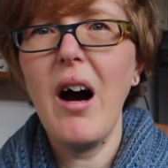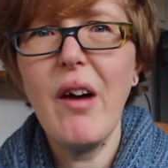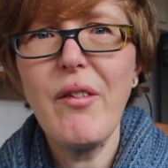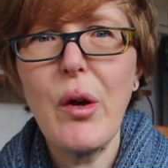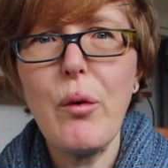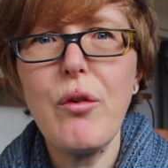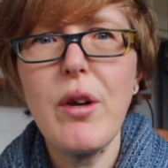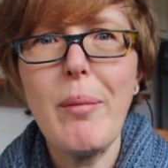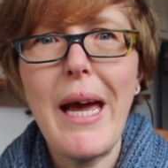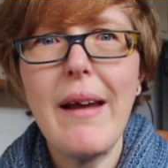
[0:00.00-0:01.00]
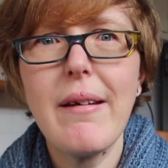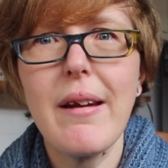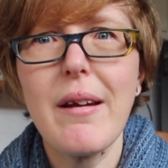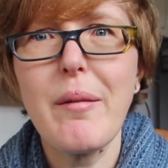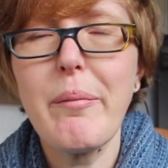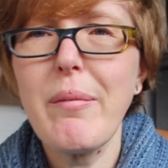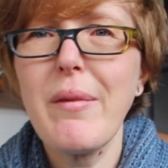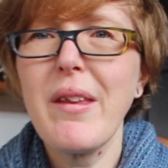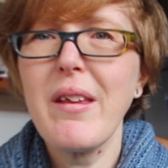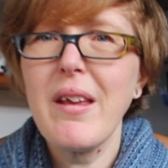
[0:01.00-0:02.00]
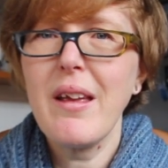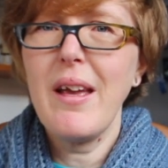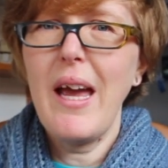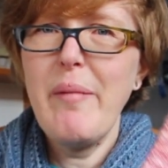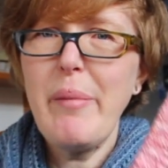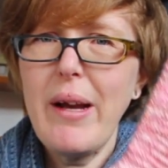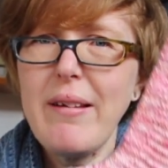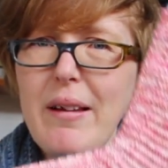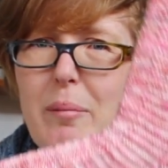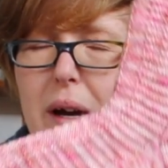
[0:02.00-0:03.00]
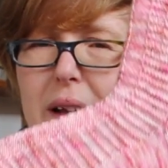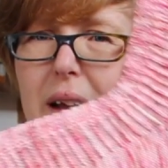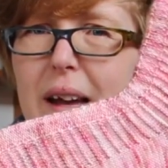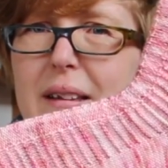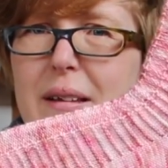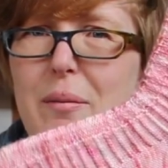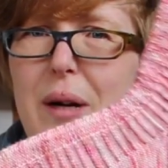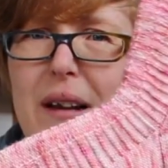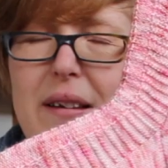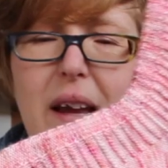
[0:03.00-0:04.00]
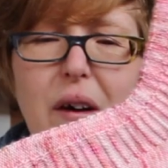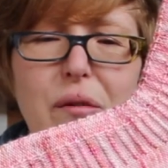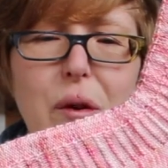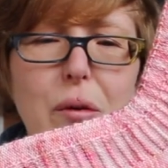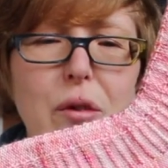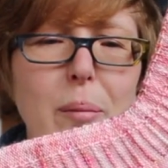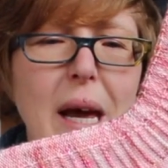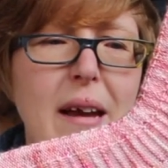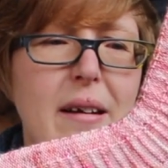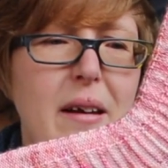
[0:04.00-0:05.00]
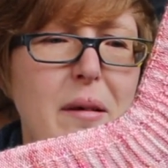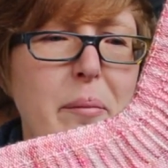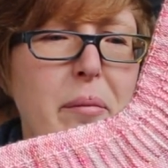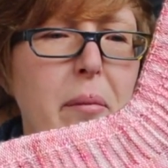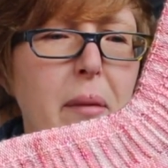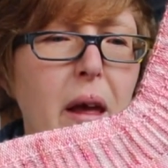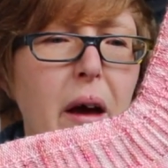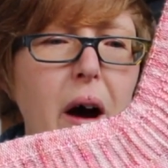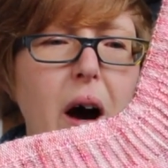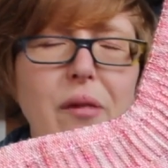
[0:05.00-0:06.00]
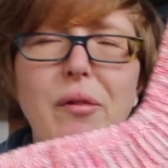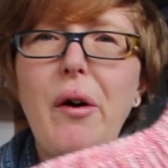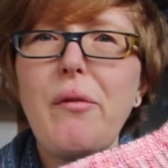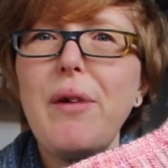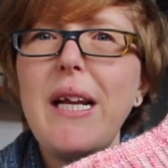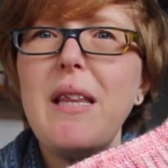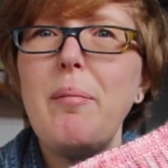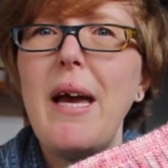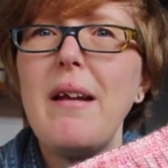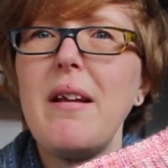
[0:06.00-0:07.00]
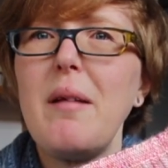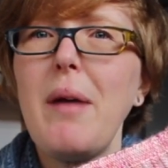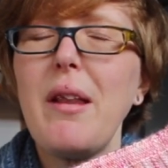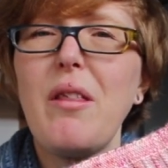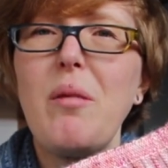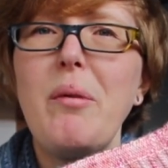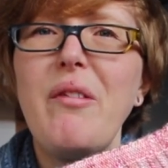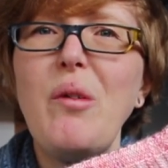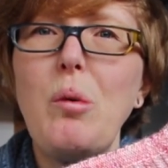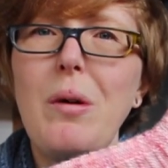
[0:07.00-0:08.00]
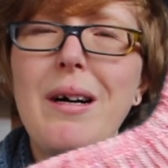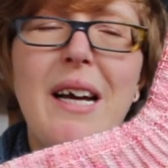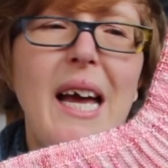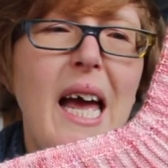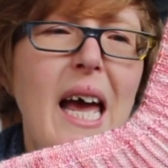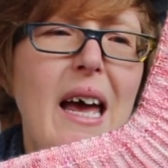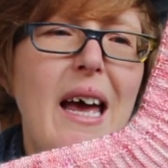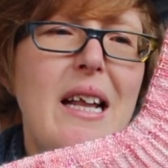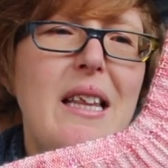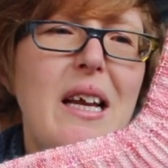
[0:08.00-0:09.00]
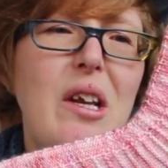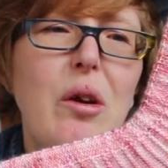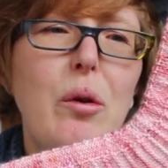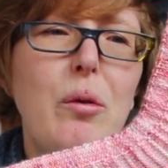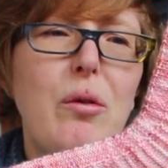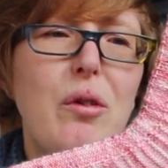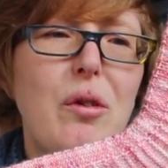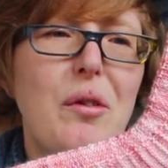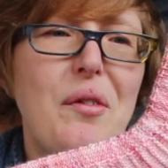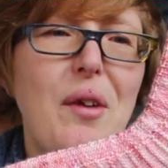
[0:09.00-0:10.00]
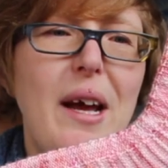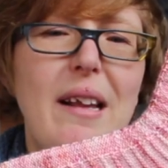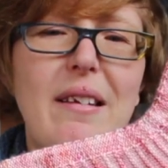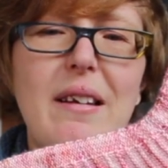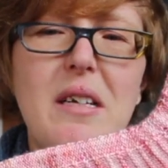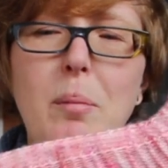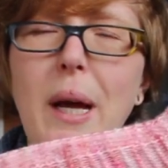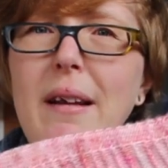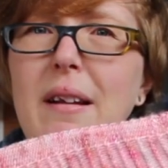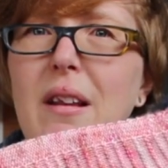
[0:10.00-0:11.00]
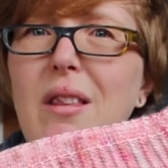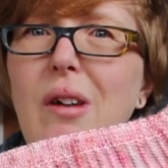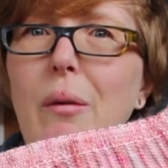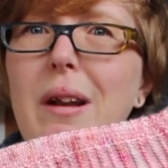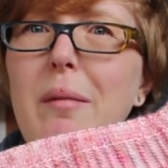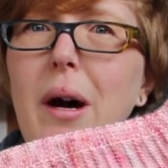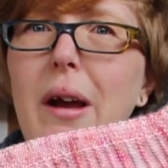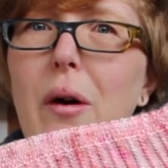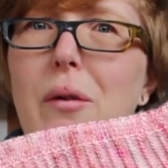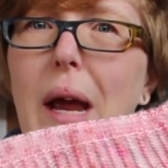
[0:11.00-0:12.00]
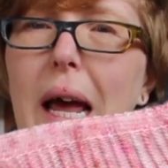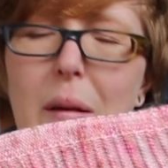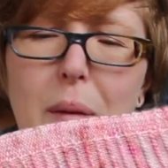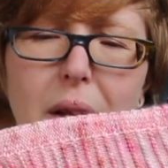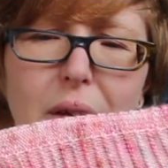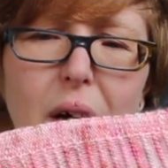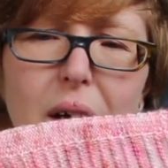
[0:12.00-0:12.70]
I've used a pattern. And when I say I've used a pattern, I've not read the pattern a month before and then used sort of like the stitch pattern and thrown in my own elements.